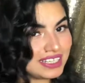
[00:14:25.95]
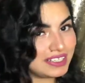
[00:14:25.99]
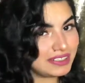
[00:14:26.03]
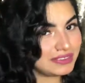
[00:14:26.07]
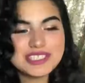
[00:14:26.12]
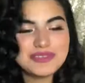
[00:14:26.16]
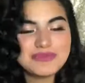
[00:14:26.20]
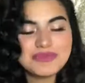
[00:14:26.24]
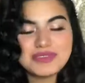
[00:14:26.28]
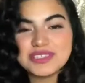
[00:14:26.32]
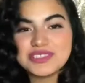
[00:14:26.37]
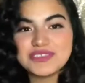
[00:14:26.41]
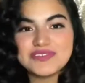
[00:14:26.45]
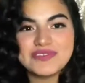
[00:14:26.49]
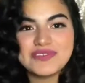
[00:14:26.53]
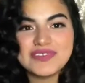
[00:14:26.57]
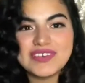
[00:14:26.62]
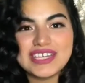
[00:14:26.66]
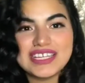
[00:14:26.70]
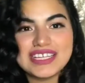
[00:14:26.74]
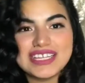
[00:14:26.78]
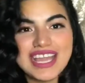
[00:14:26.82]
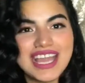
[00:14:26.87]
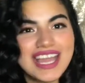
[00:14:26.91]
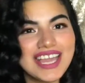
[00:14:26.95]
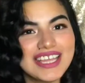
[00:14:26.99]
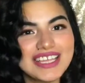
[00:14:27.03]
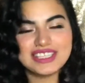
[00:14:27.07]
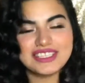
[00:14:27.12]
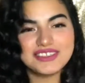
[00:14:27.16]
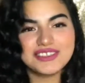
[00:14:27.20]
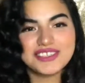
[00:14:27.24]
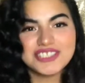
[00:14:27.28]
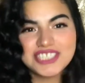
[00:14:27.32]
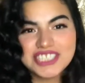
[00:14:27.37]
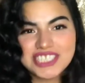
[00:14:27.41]
so much fun
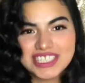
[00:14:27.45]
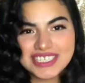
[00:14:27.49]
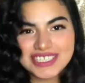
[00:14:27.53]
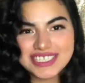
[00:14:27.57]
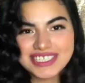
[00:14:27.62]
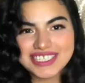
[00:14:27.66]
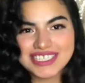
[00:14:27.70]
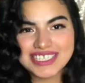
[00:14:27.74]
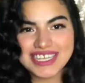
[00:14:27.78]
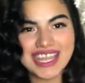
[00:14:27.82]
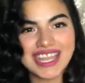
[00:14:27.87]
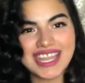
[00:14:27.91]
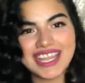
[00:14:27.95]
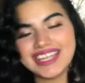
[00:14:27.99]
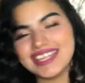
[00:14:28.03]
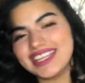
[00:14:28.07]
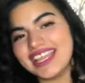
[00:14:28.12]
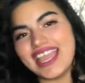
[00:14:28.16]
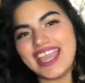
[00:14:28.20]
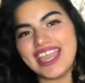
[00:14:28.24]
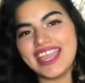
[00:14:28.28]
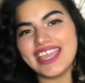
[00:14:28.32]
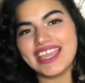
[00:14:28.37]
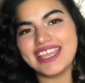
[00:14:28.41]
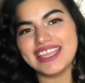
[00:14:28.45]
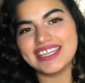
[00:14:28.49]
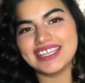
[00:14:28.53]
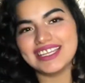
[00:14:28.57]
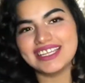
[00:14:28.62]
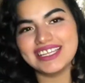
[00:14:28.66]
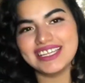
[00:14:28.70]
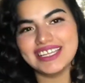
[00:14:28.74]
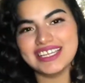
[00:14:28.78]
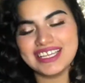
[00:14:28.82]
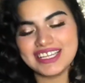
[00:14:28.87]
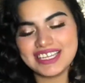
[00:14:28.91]
little chit chat and,
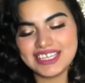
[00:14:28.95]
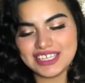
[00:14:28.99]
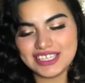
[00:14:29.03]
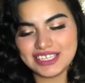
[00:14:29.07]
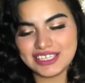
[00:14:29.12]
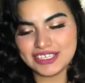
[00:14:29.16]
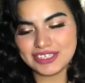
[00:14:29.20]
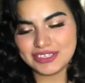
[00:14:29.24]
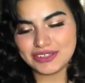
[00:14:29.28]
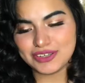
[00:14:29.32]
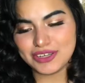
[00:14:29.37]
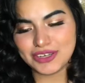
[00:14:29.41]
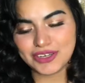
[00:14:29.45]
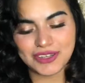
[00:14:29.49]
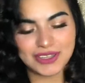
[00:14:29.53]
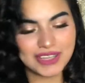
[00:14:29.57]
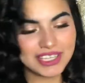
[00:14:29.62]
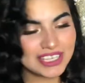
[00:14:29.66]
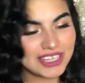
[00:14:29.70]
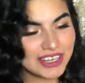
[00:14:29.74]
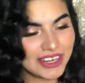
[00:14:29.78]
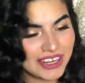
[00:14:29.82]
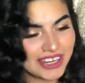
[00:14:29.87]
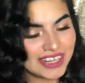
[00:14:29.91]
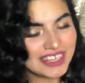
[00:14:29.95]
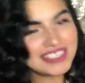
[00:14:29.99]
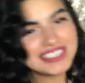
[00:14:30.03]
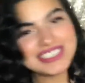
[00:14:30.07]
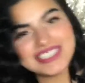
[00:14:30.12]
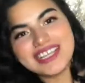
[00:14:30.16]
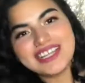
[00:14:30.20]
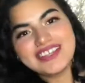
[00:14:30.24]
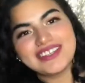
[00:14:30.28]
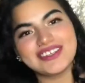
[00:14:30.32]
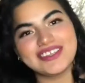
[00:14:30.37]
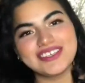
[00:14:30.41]
you know, curling our hair
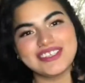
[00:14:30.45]
together.